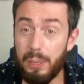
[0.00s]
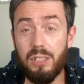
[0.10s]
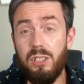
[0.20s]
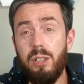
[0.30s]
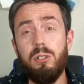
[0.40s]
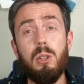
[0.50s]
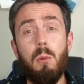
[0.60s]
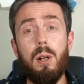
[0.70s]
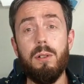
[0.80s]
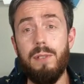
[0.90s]
but it's new to
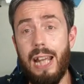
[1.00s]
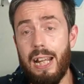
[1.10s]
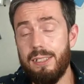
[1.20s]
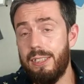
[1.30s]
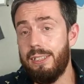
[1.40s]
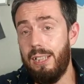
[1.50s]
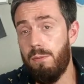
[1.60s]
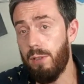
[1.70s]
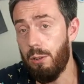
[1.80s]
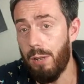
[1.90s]
the world of NAS, and it's
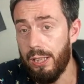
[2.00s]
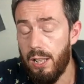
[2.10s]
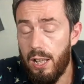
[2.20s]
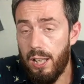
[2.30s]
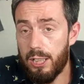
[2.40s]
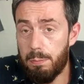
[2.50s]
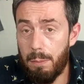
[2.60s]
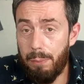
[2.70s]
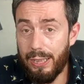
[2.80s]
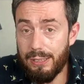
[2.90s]
definitely one that's
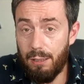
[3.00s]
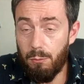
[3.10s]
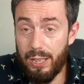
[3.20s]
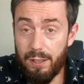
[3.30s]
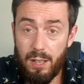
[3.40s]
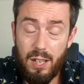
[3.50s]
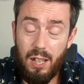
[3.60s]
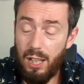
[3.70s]
been picked up with